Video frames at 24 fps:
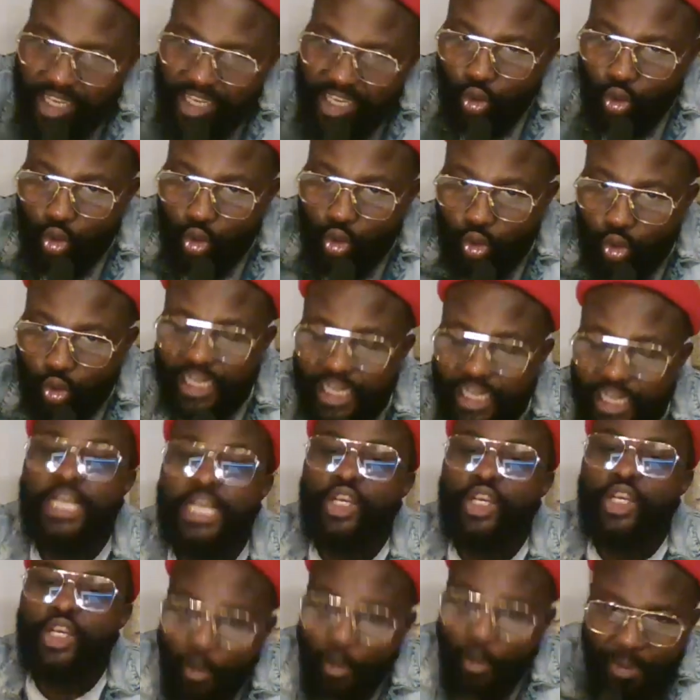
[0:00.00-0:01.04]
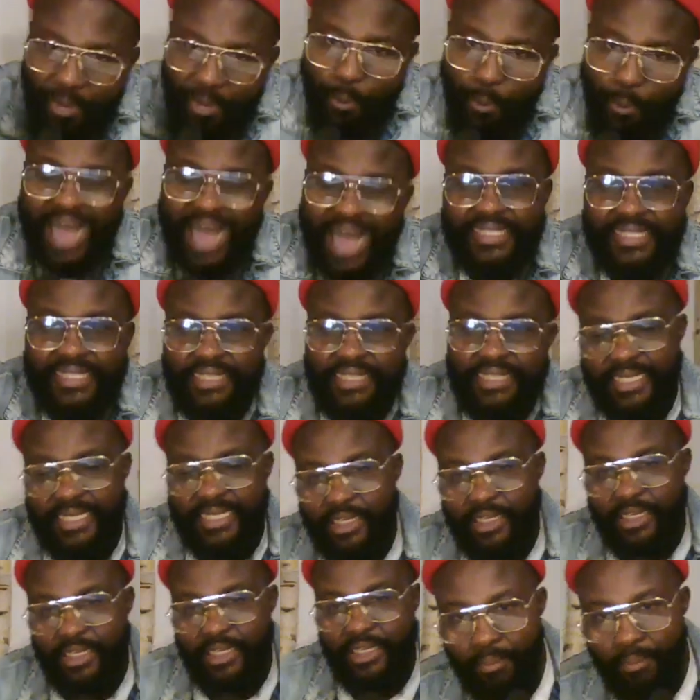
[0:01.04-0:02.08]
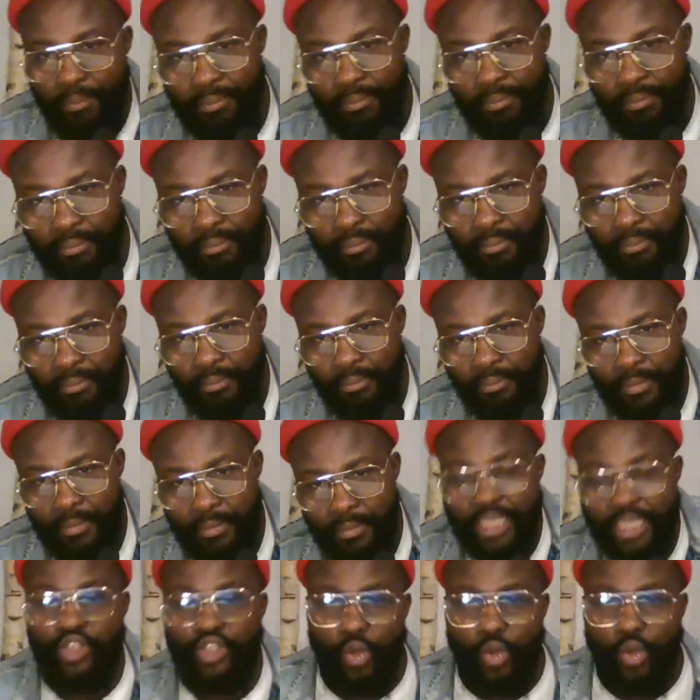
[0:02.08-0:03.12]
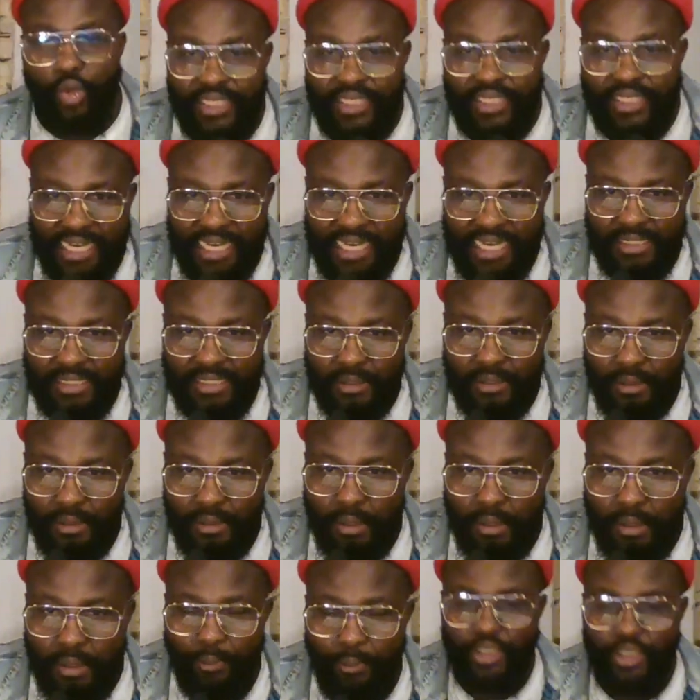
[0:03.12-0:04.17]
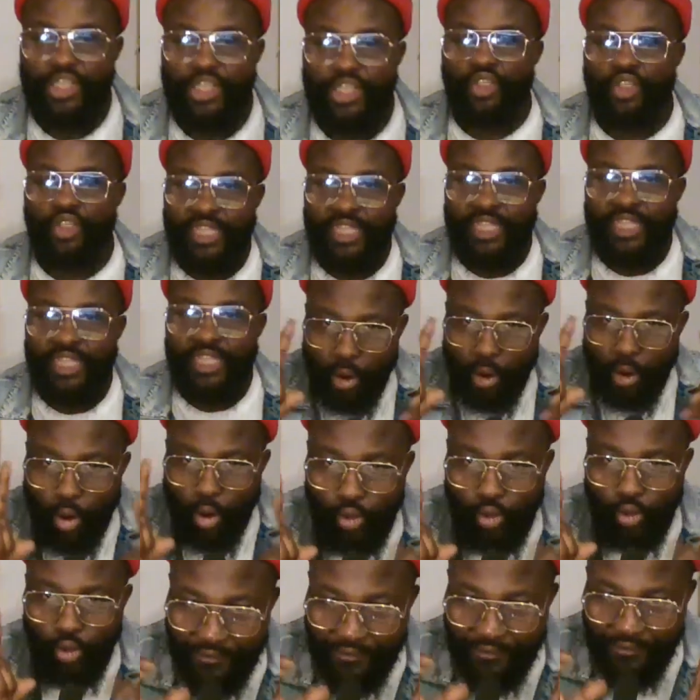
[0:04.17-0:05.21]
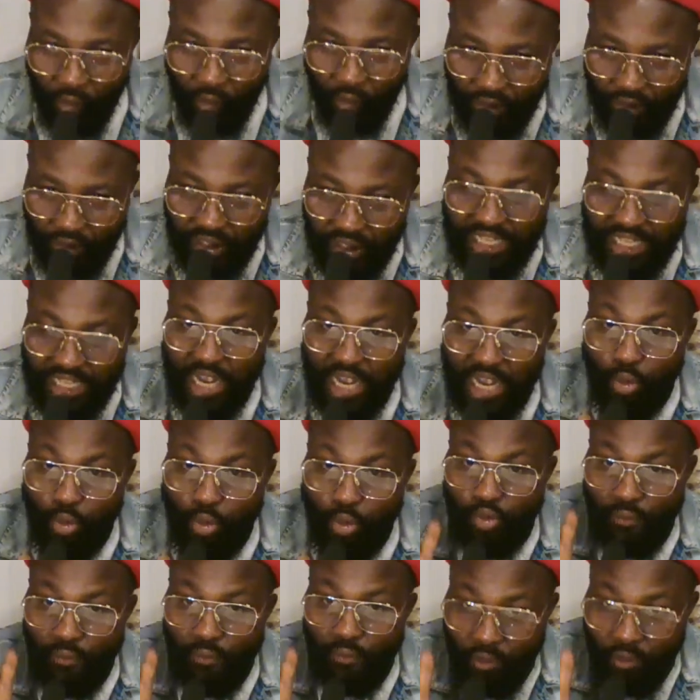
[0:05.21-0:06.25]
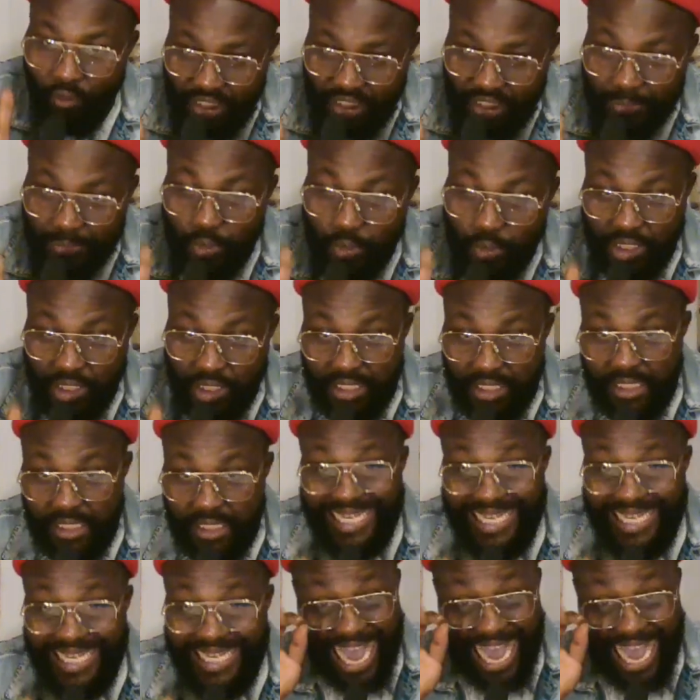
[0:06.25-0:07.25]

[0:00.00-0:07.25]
to you today, some people are still sitting home in solidarity. But it's not that you are going to enforce, you are going to force them to sit. Are